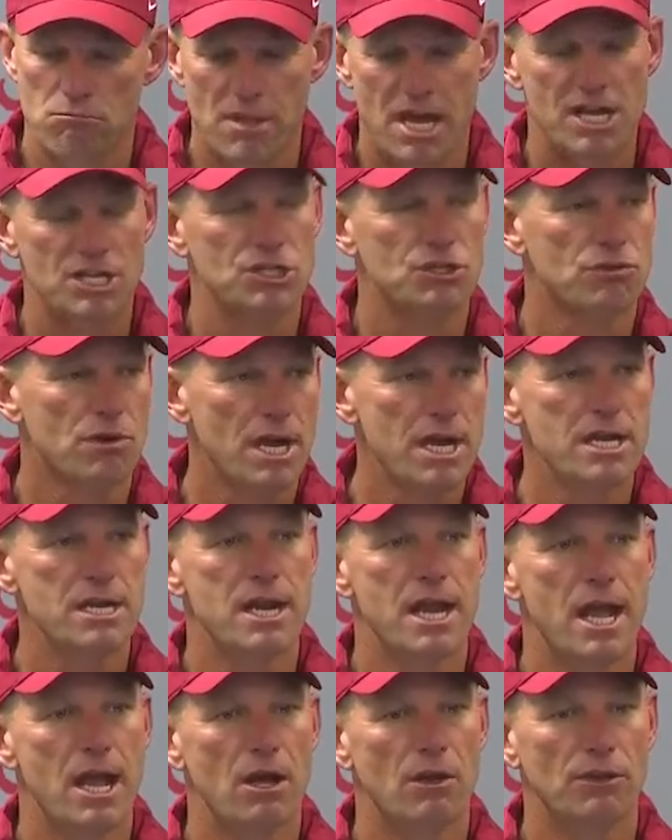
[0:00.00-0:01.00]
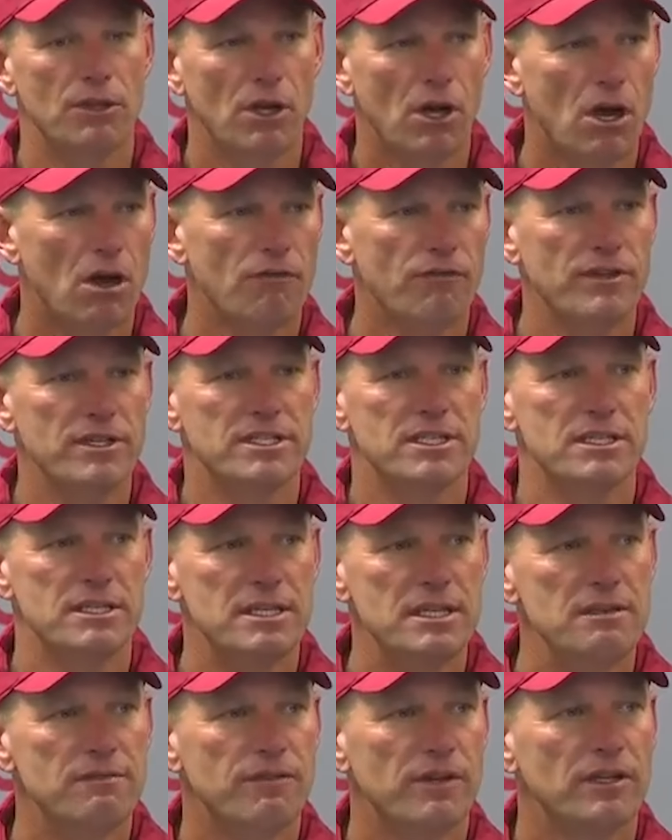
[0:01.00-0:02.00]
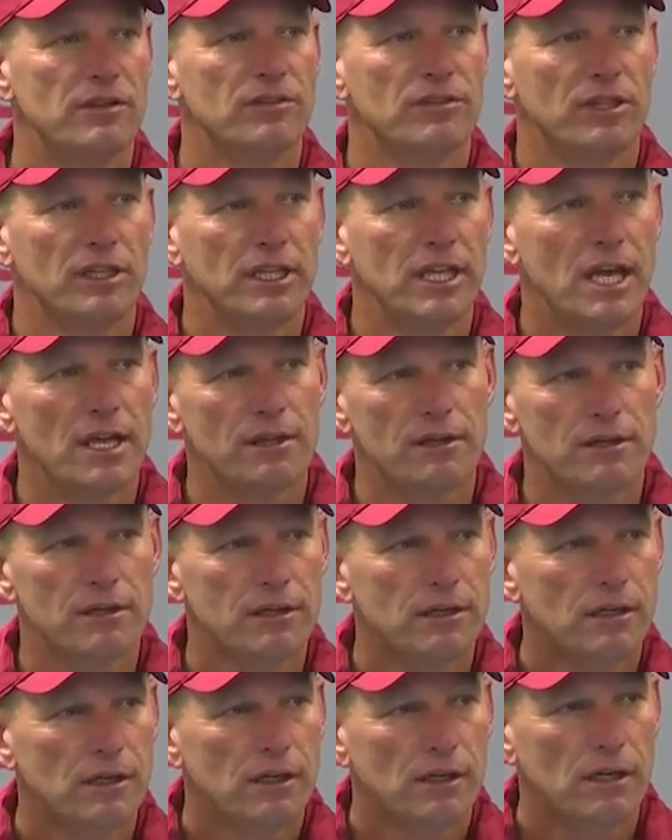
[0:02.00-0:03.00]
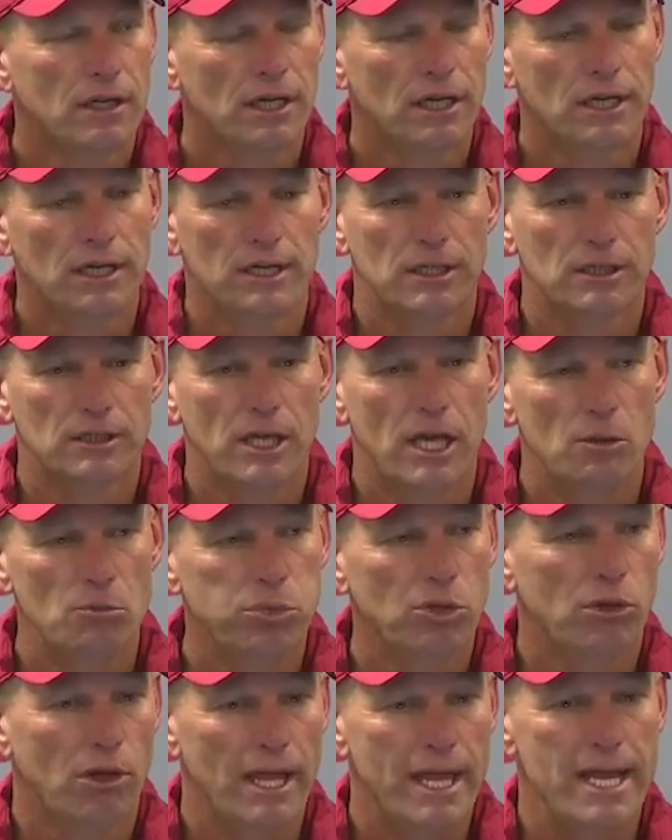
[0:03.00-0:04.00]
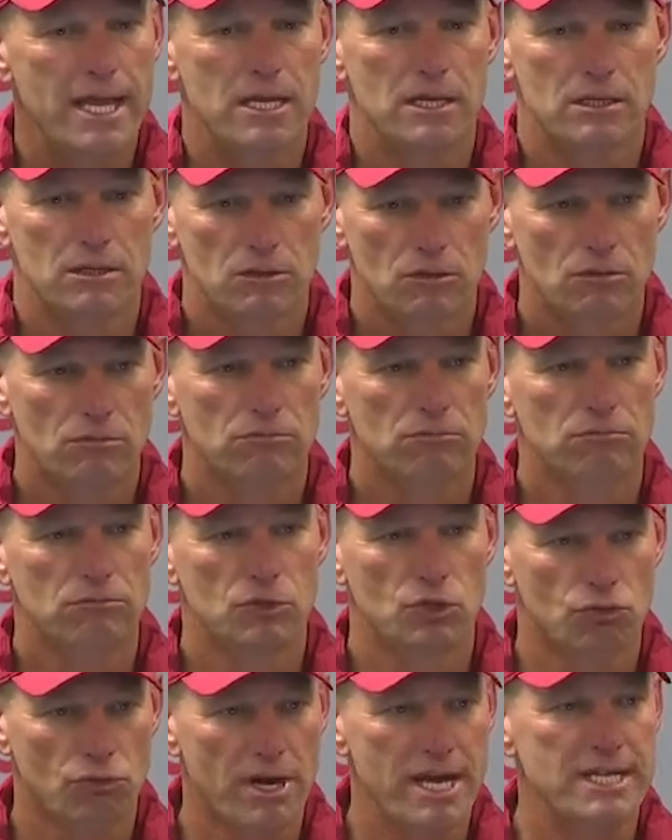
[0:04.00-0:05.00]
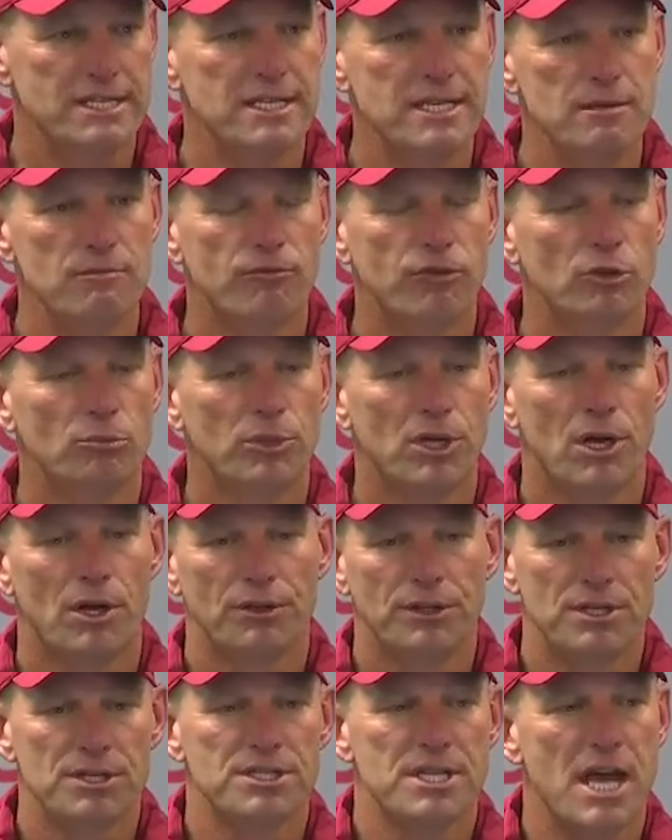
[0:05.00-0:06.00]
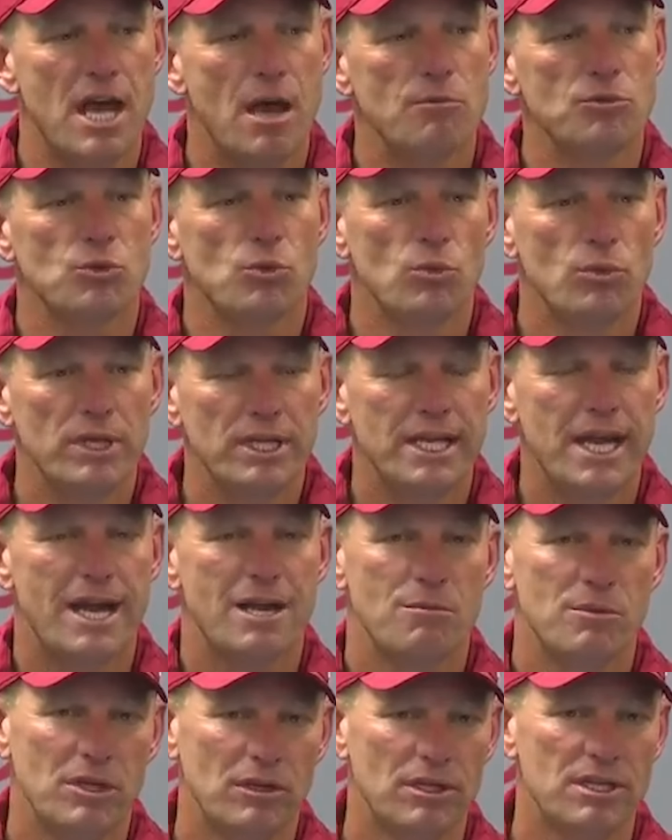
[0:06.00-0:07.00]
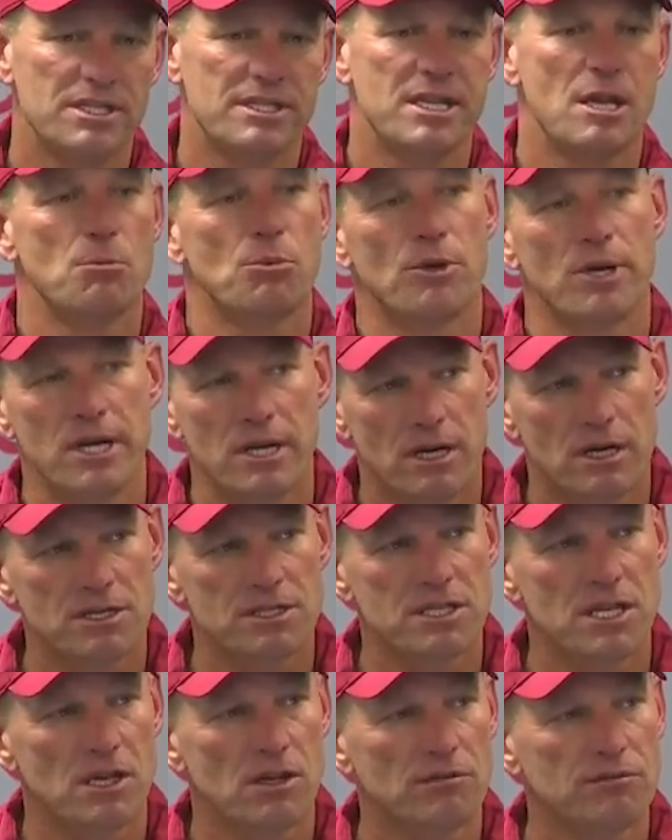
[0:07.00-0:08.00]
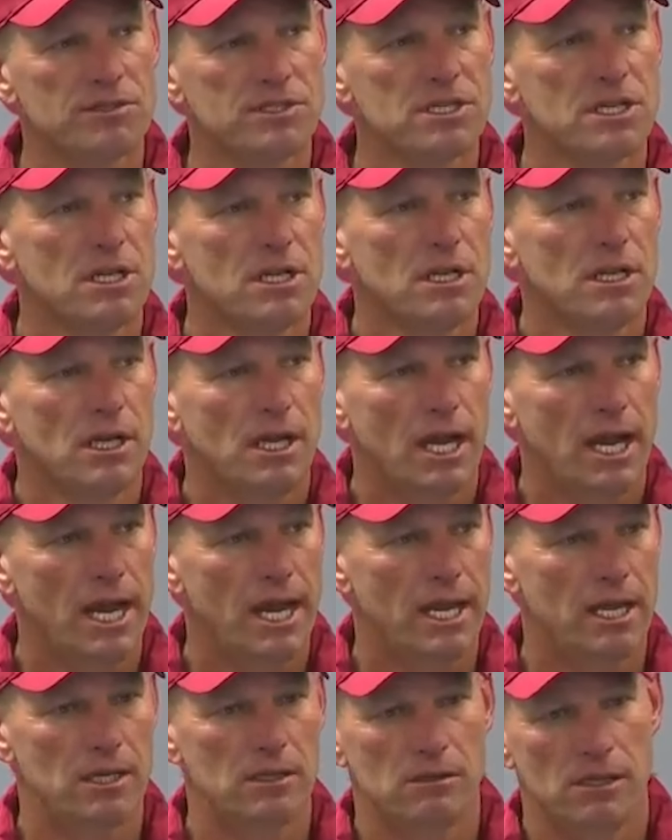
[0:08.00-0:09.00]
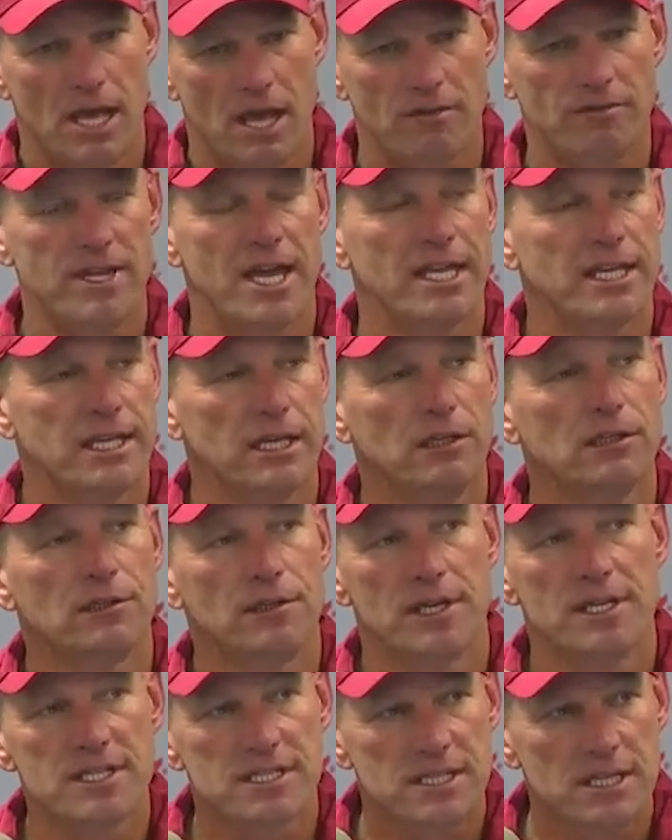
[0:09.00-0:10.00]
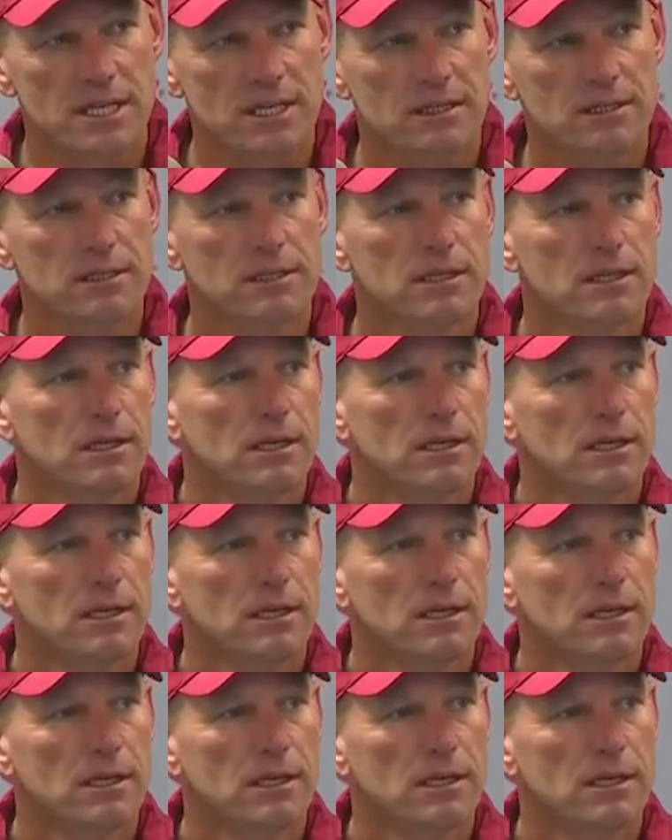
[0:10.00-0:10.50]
mesh right now, the offense and defense together, and play great team football. There's times when we got to be able to separate ourselves and have that killer instinct.